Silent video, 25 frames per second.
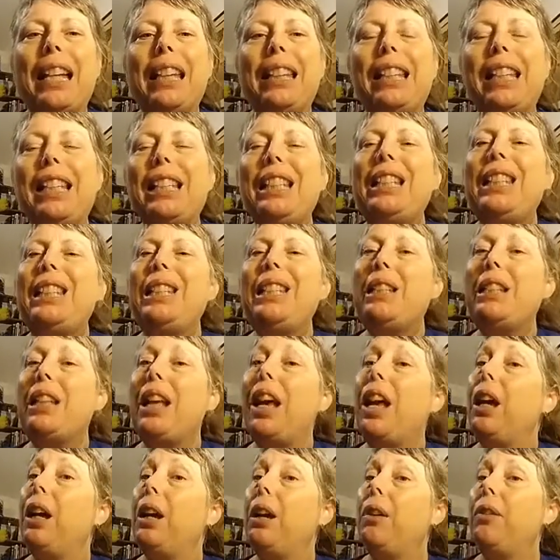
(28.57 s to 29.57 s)
This is
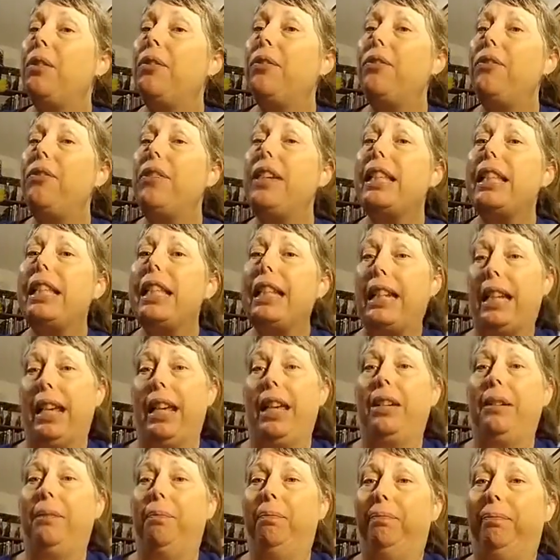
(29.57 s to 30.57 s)

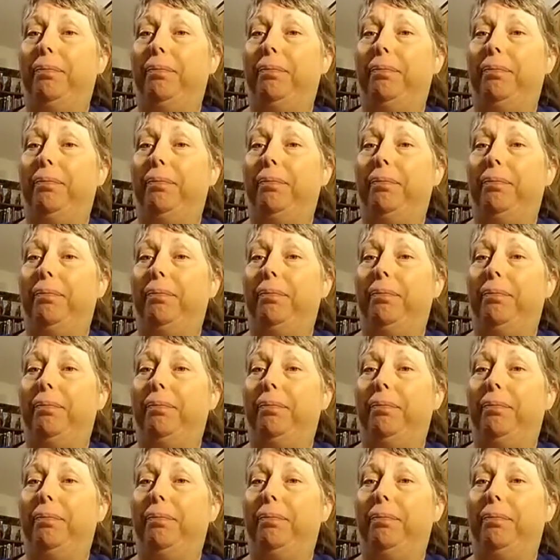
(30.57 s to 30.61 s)
visiting.